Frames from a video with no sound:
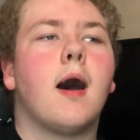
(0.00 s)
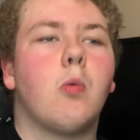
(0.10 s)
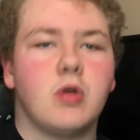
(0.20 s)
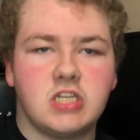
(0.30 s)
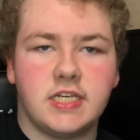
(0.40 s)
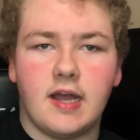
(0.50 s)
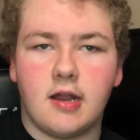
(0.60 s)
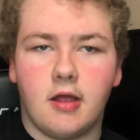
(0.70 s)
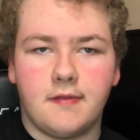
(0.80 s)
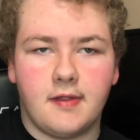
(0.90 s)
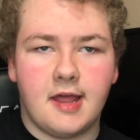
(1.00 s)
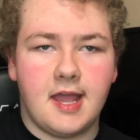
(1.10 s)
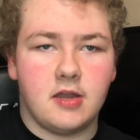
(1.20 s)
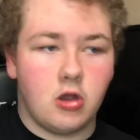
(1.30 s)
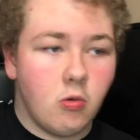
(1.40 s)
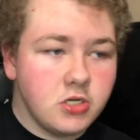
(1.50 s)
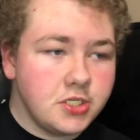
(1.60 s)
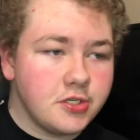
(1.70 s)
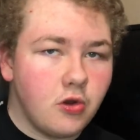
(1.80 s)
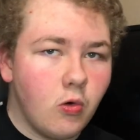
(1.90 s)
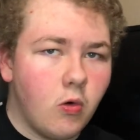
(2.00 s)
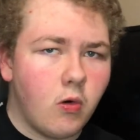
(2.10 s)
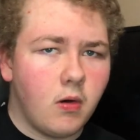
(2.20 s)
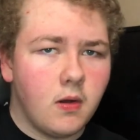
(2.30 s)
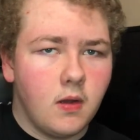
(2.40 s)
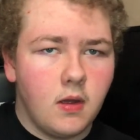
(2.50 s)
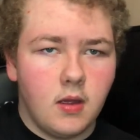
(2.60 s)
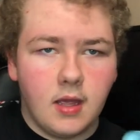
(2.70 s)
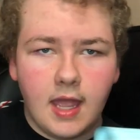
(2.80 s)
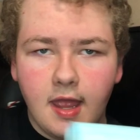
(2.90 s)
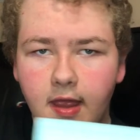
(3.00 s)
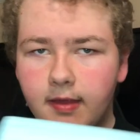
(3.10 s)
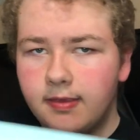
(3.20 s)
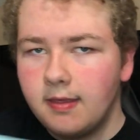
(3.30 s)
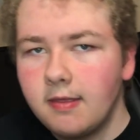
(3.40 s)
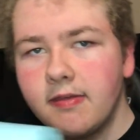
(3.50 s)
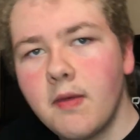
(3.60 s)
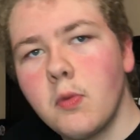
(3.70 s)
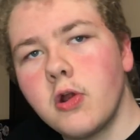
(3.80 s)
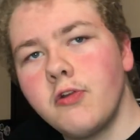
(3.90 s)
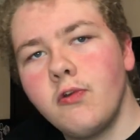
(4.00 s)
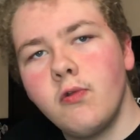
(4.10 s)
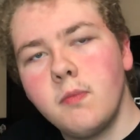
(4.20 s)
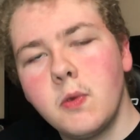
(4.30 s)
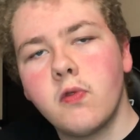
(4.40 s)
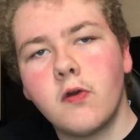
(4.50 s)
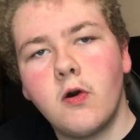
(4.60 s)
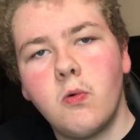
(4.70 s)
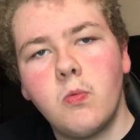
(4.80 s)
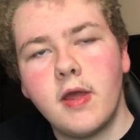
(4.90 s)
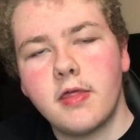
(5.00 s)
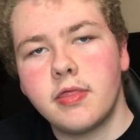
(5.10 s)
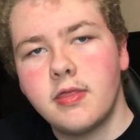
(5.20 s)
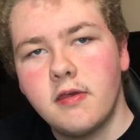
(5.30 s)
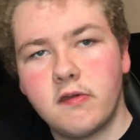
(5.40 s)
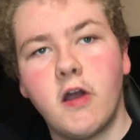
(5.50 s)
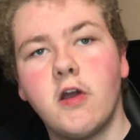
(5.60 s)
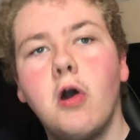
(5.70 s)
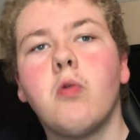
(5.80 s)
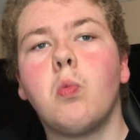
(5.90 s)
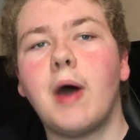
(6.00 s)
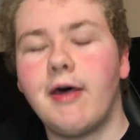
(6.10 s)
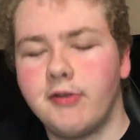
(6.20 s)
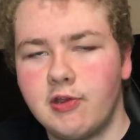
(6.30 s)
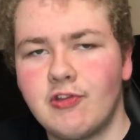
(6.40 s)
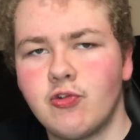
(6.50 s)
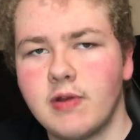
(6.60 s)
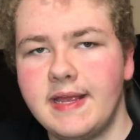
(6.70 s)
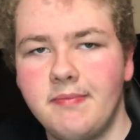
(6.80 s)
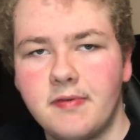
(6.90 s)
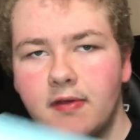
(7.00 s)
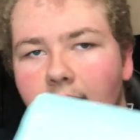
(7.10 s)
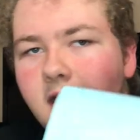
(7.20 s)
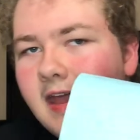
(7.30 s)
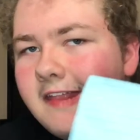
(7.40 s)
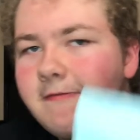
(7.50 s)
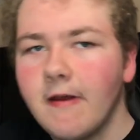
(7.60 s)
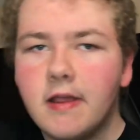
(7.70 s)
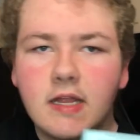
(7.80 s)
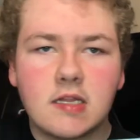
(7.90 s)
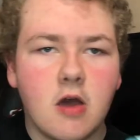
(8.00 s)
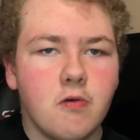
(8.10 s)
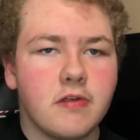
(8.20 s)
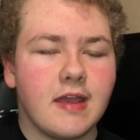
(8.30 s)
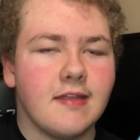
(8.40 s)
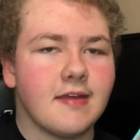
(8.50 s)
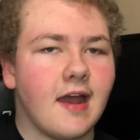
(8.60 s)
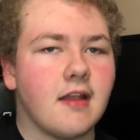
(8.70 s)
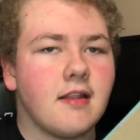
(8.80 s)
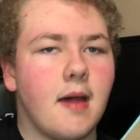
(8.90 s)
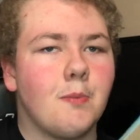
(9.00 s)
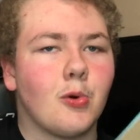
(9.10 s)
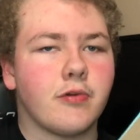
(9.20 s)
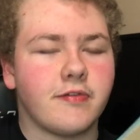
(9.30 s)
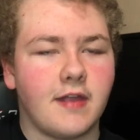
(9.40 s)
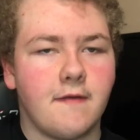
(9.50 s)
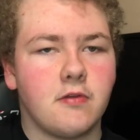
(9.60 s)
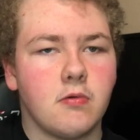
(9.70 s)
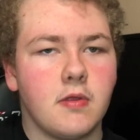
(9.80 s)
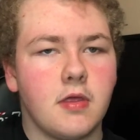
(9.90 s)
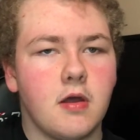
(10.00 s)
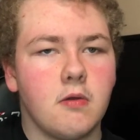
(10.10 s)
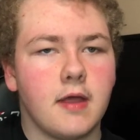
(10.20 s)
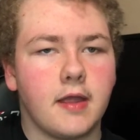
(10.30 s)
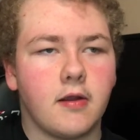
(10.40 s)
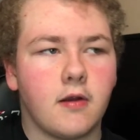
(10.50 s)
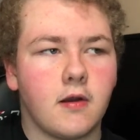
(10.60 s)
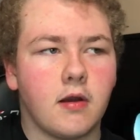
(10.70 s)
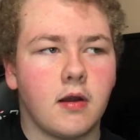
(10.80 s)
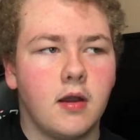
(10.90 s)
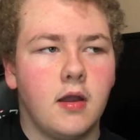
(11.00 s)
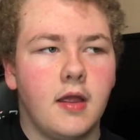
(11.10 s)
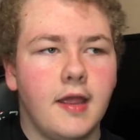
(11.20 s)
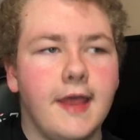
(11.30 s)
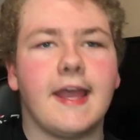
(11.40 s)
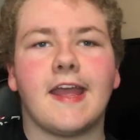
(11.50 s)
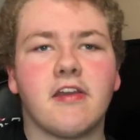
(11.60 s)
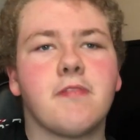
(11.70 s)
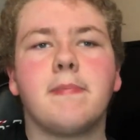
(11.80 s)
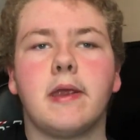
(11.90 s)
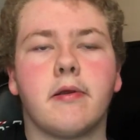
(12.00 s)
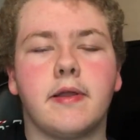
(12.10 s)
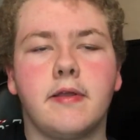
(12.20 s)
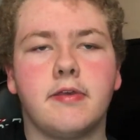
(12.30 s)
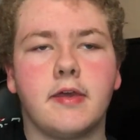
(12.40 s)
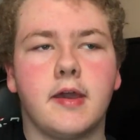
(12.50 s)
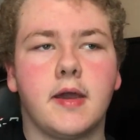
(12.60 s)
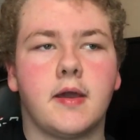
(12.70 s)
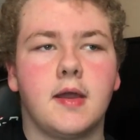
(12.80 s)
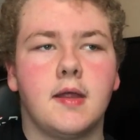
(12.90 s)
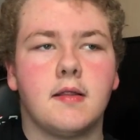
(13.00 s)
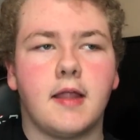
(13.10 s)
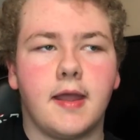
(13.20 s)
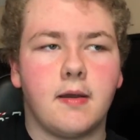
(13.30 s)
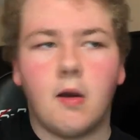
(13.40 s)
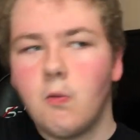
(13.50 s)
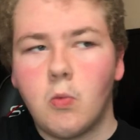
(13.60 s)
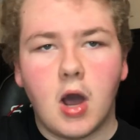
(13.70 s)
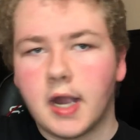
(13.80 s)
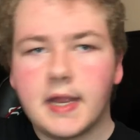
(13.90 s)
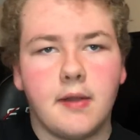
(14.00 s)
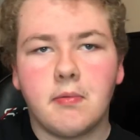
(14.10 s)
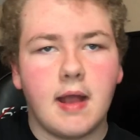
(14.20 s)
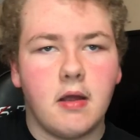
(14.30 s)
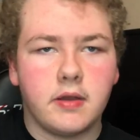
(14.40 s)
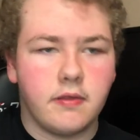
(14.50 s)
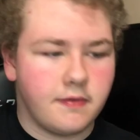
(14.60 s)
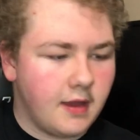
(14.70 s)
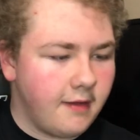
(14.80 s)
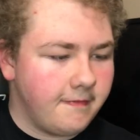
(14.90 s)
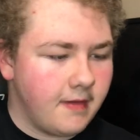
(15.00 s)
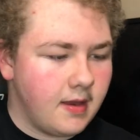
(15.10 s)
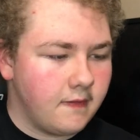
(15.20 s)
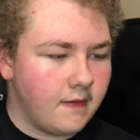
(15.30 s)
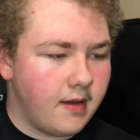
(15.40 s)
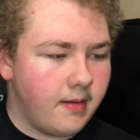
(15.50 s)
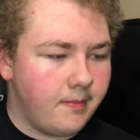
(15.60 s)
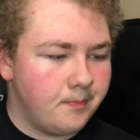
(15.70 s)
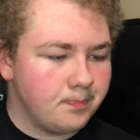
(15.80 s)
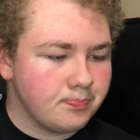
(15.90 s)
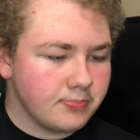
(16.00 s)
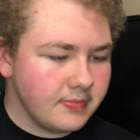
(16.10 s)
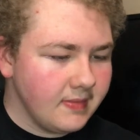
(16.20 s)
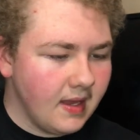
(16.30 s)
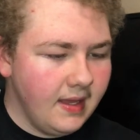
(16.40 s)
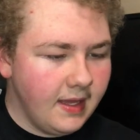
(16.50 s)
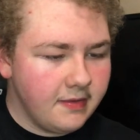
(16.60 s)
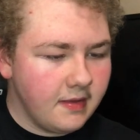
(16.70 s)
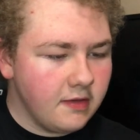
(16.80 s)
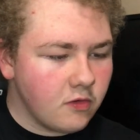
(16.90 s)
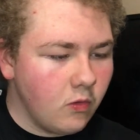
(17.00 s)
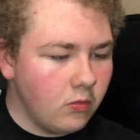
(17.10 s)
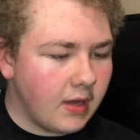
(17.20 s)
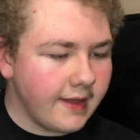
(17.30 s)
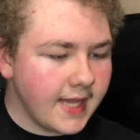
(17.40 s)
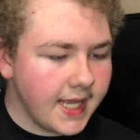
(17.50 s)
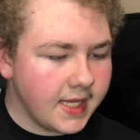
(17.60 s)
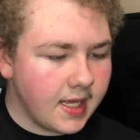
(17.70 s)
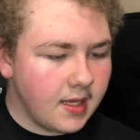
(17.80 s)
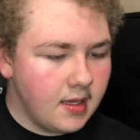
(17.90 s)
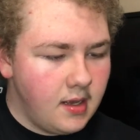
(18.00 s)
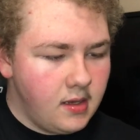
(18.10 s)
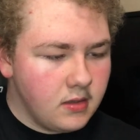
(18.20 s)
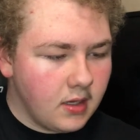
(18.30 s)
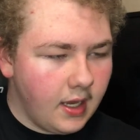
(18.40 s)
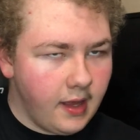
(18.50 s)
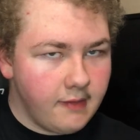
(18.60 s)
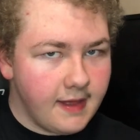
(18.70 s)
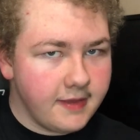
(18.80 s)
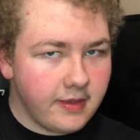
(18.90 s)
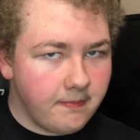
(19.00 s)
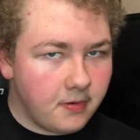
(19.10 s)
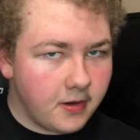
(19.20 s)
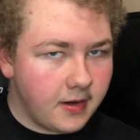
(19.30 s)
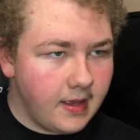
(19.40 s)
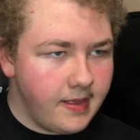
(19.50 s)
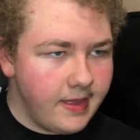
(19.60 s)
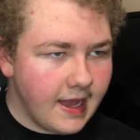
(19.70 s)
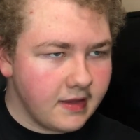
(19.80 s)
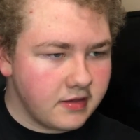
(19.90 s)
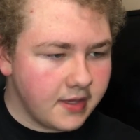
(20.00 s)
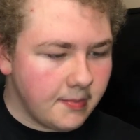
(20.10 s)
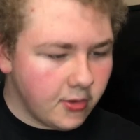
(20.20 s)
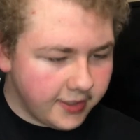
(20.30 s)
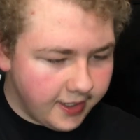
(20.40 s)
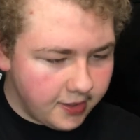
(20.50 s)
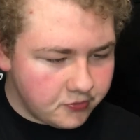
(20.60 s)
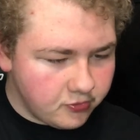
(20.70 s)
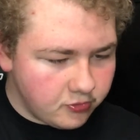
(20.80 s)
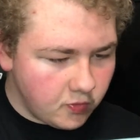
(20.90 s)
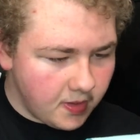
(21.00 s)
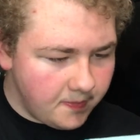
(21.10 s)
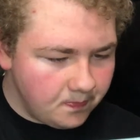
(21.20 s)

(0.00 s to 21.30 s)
when she got onto land, which is cool, and similar to the musical with this song called Wildest Dreams. It's very close. It's got a lot more stuff to it, though, like her, like, experiencing, like, walking around and stuff, and yeah, it's cool. I like it. I like that part. It adds a lot more character to it.